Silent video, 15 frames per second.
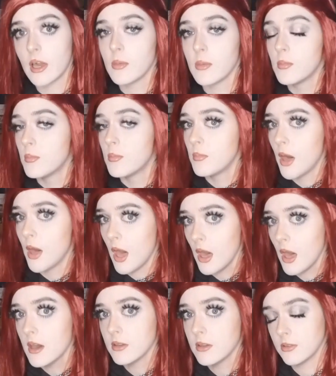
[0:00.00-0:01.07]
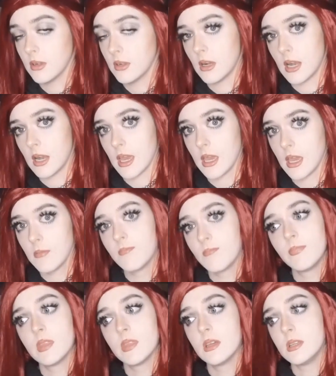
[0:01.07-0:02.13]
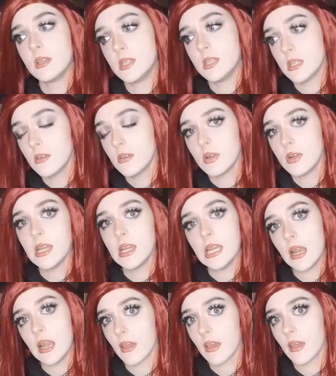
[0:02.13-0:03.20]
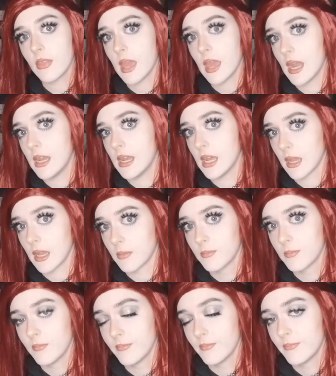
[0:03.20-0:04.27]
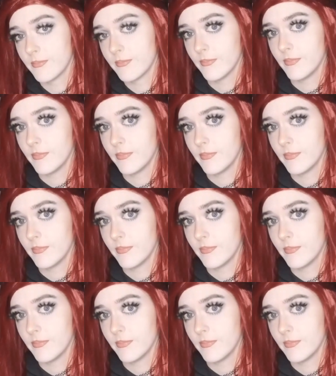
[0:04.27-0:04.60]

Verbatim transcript: is I personally didn't really like the ending.